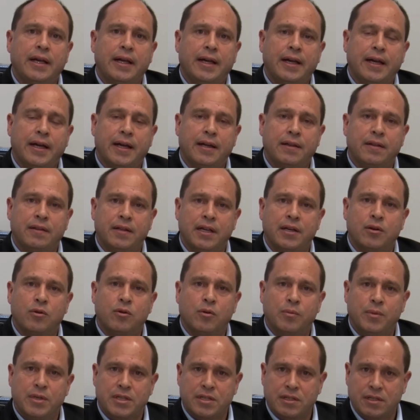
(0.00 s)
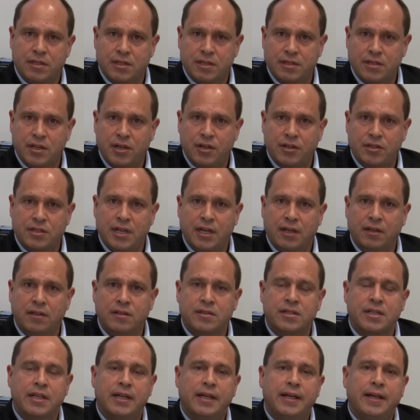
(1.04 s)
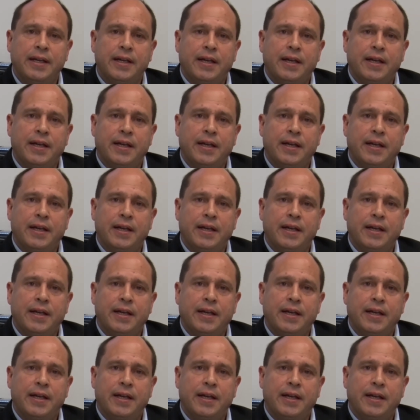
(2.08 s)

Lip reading: Their core business is hotels,